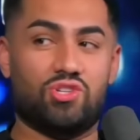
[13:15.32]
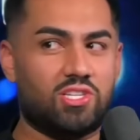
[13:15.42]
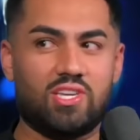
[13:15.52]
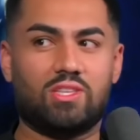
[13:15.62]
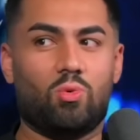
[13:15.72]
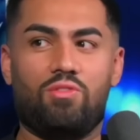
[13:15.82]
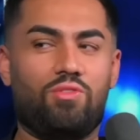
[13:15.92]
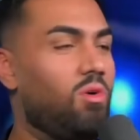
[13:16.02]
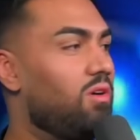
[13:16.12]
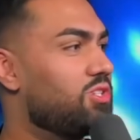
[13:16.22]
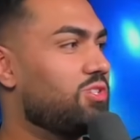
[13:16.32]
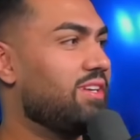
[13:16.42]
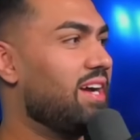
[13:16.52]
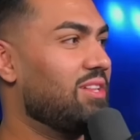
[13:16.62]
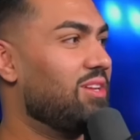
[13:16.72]
Wow. Just like the Wolf of Wall
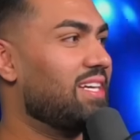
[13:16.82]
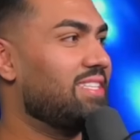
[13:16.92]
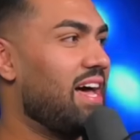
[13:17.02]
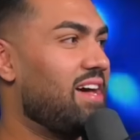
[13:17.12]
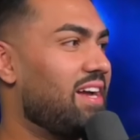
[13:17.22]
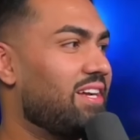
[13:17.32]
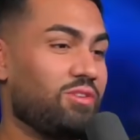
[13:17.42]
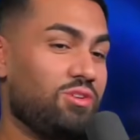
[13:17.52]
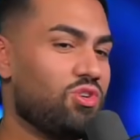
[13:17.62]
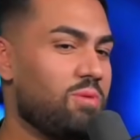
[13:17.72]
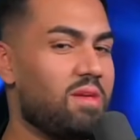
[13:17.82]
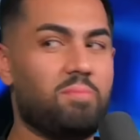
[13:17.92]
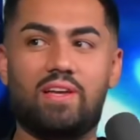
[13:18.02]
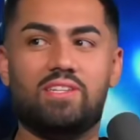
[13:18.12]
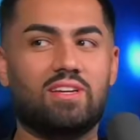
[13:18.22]
Street, I look at that and I go, you show me a
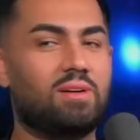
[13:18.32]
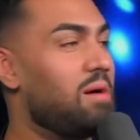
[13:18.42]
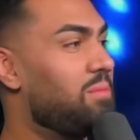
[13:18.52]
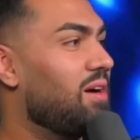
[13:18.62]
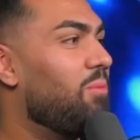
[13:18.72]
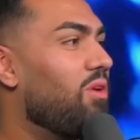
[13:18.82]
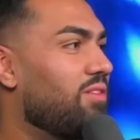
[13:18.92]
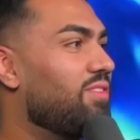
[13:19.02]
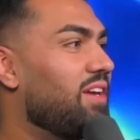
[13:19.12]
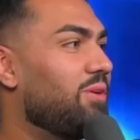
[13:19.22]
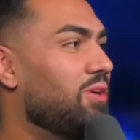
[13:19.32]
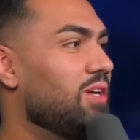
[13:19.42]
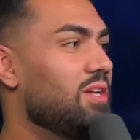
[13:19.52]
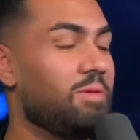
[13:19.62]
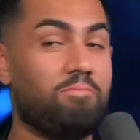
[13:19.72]
pay stub, I'm gonna come work for you.
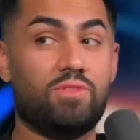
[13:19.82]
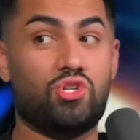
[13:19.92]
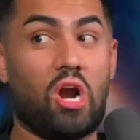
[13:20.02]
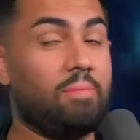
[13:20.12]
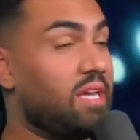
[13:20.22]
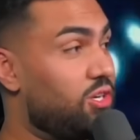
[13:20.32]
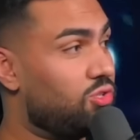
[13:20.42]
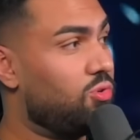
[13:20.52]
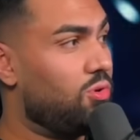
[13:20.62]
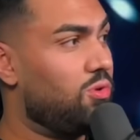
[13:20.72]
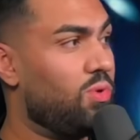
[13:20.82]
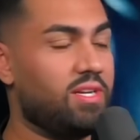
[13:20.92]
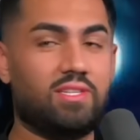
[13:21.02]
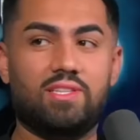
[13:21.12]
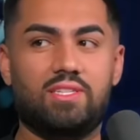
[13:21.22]
Dropped out of school, went
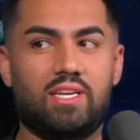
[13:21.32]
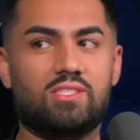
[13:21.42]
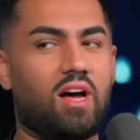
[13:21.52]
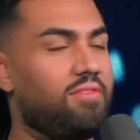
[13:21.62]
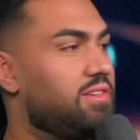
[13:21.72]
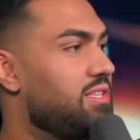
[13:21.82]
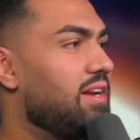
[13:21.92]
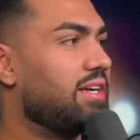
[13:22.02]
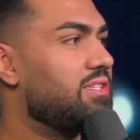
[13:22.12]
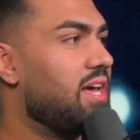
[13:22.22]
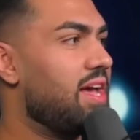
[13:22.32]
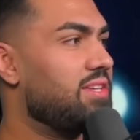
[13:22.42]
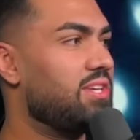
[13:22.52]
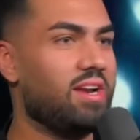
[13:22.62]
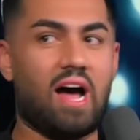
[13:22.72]
into the dean's office the next day,
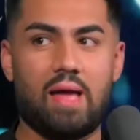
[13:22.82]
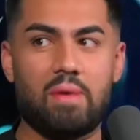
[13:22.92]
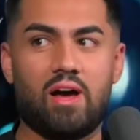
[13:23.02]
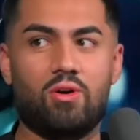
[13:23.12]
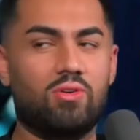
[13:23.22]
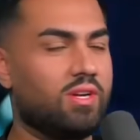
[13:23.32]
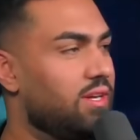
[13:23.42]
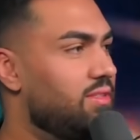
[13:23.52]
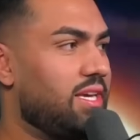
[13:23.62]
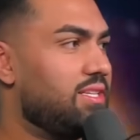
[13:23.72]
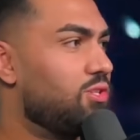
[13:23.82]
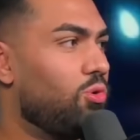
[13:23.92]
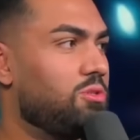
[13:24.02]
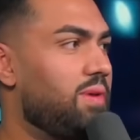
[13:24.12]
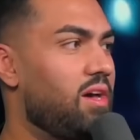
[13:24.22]
said, I'm out. They
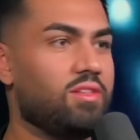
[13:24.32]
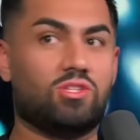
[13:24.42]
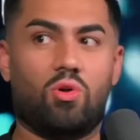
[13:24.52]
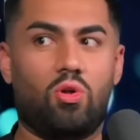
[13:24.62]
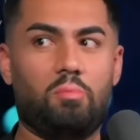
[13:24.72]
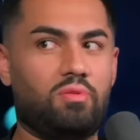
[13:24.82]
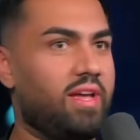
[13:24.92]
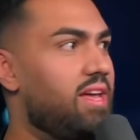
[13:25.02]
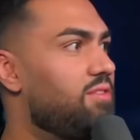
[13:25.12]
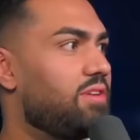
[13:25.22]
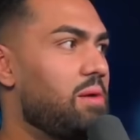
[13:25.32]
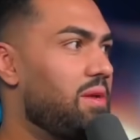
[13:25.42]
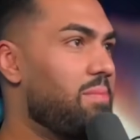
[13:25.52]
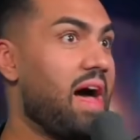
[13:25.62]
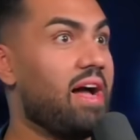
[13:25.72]
sold me on this whole plan of
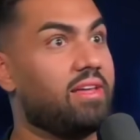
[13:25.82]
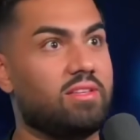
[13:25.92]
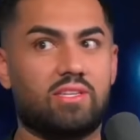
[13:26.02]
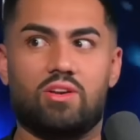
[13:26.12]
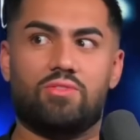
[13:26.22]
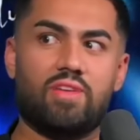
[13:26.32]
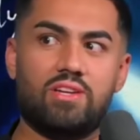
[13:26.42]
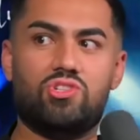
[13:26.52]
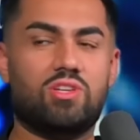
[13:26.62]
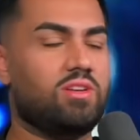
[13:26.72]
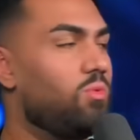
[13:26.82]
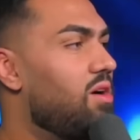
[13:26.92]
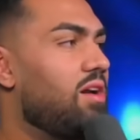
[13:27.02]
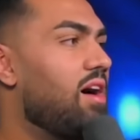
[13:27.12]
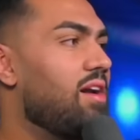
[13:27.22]
coming back and this intervention and
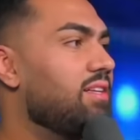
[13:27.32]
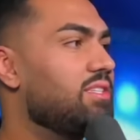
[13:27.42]
whatnot. And